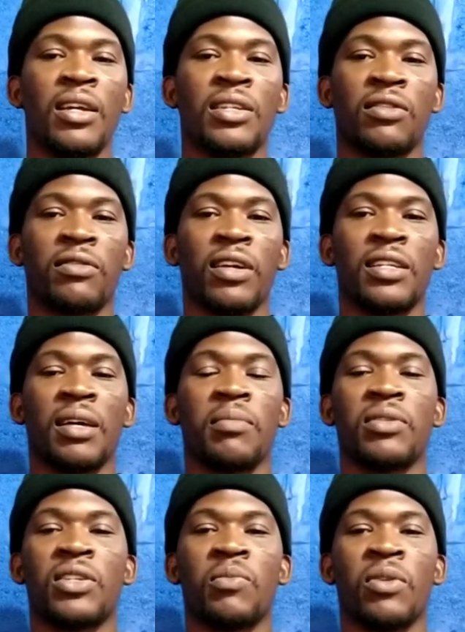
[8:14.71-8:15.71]
So for
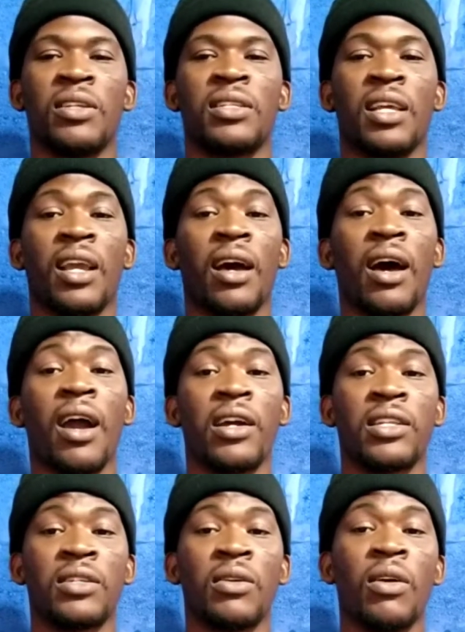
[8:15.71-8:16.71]
example, somebody say
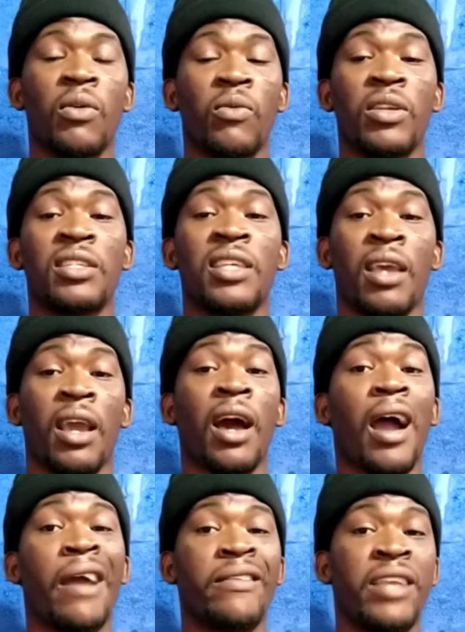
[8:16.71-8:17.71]
cars, we say
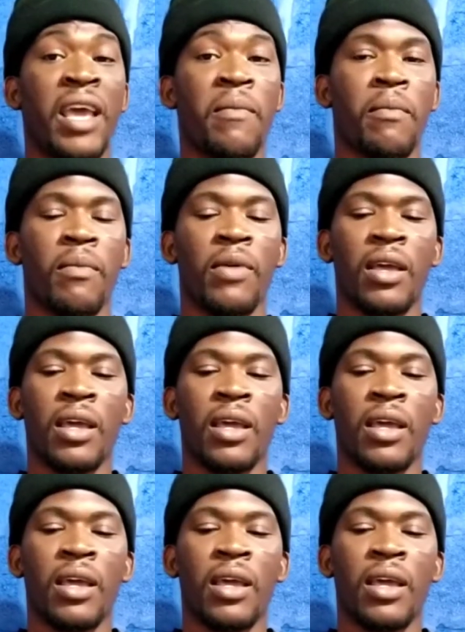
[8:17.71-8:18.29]
car them.